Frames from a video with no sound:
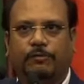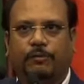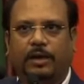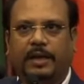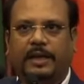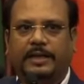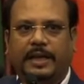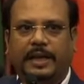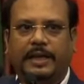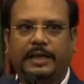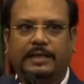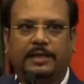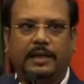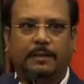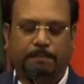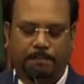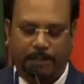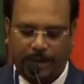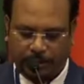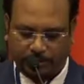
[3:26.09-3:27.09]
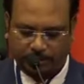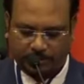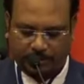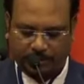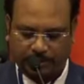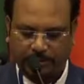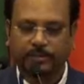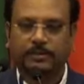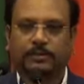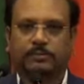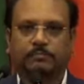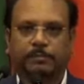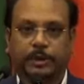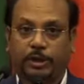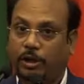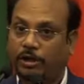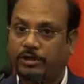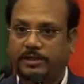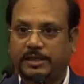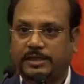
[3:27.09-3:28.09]
volatile compound,
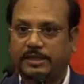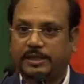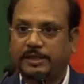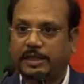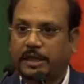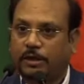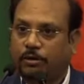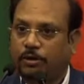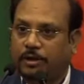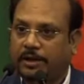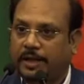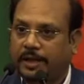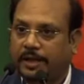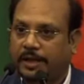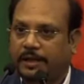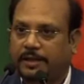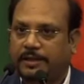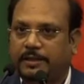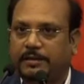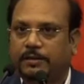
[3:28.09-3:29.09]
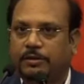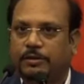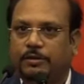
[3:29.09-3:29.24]
because this is our organic.